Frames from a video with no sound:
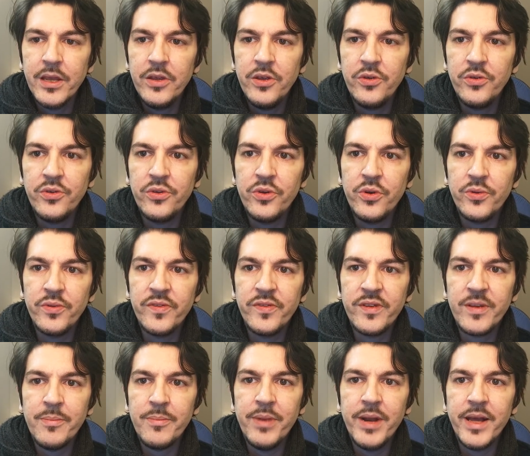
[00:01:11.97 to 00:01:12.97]
You tossed
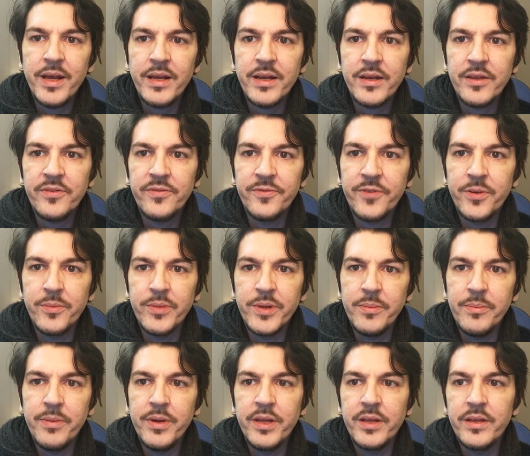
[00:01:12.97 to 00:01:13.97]
a blanket from the
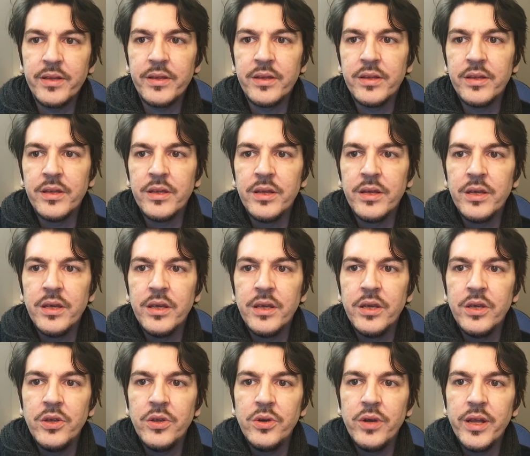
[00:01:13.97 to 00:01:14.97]
bed,
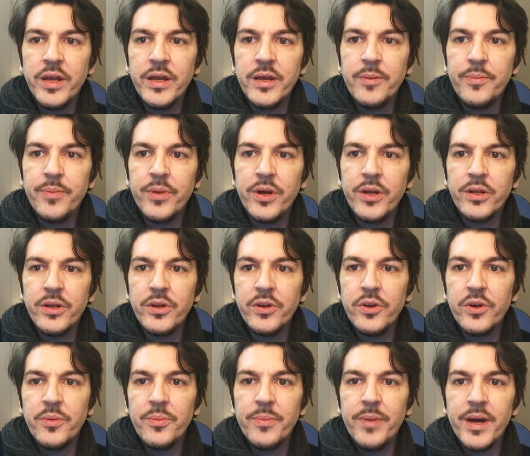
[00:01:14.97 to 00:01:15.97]
you lay upon
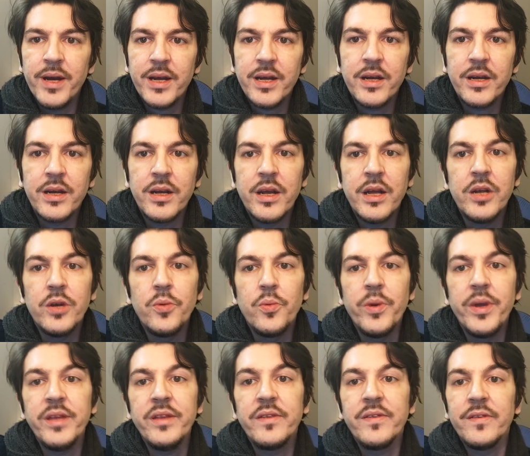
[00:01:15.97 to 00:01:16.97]
your back and
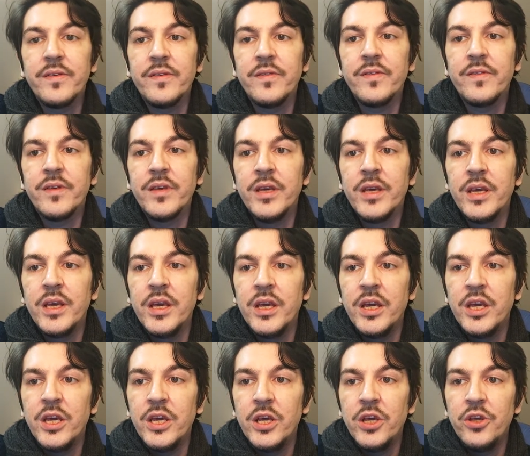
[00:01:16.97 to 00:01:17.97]
waited.
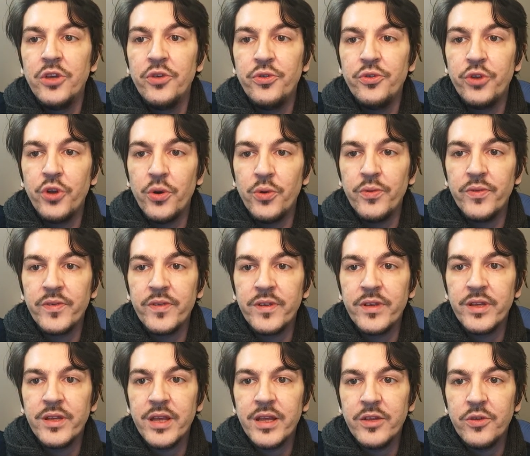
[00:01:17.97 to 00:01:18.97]
You
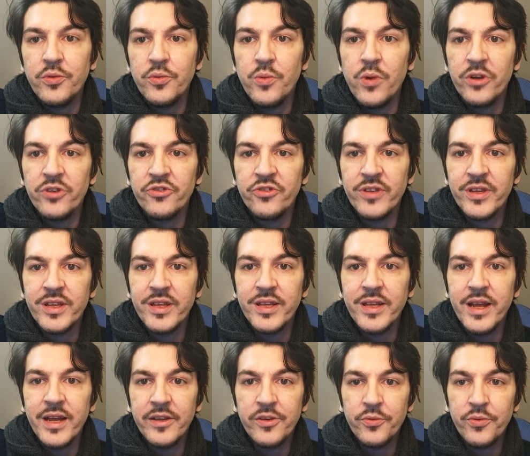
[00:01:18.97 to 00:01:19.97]
dozed and watched the
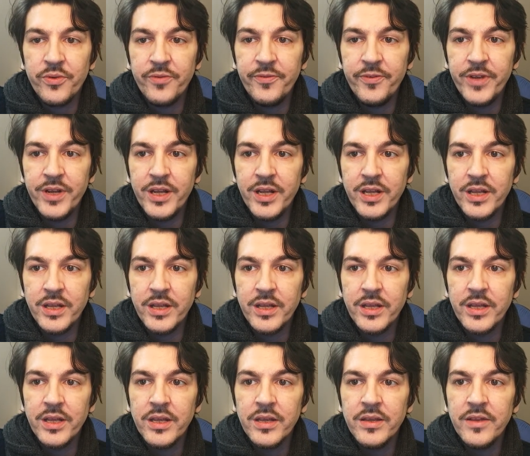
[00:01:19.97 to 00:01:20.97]
night revealing
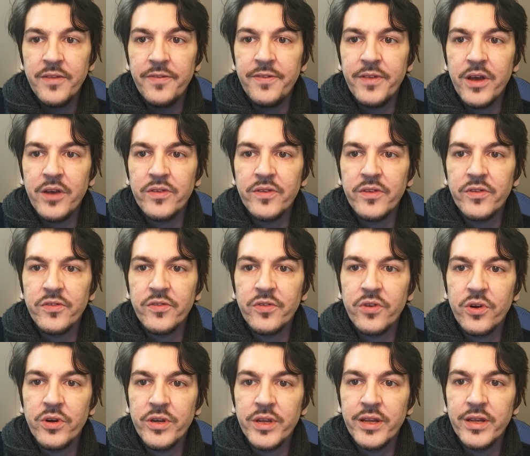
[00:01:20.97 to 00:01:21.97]
the thousand
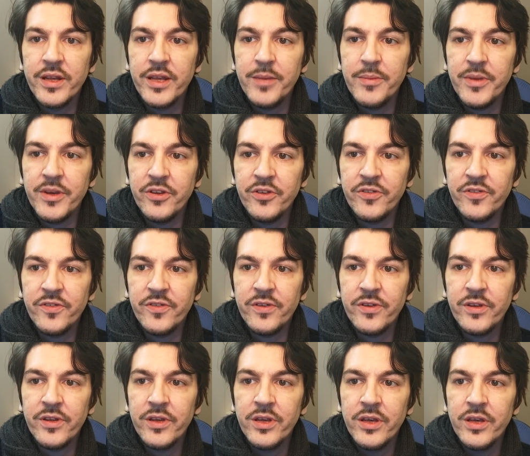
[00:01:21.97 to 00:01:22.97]
sordid images
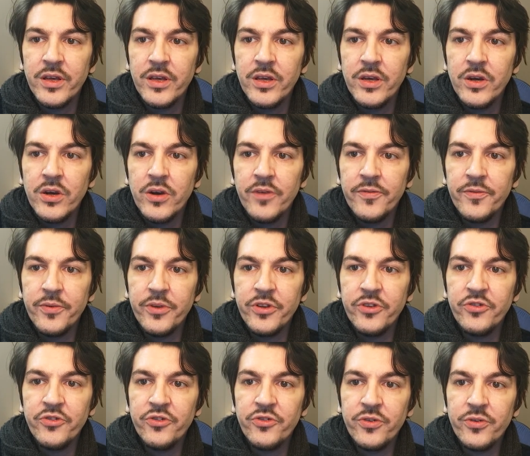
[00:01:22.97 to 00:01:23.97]
of
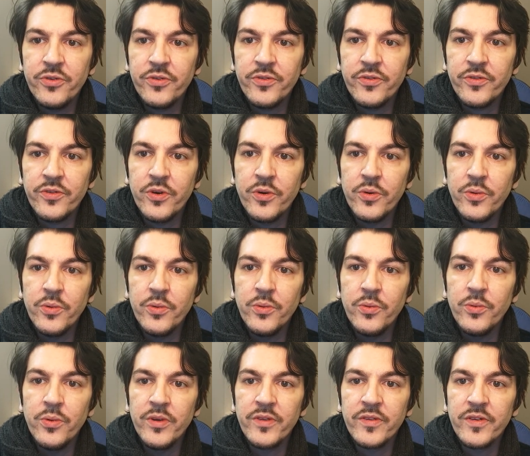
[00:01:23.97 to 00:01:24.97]
which your soul
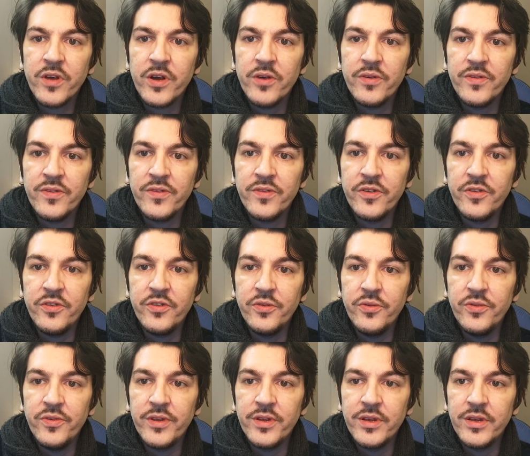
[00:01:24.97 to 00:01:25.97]
was
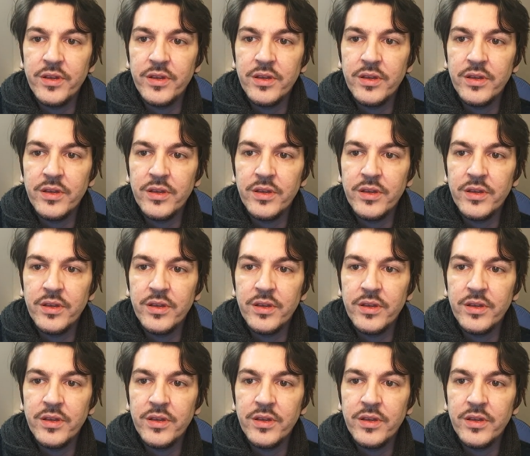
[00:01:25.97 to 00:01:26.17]
constituted.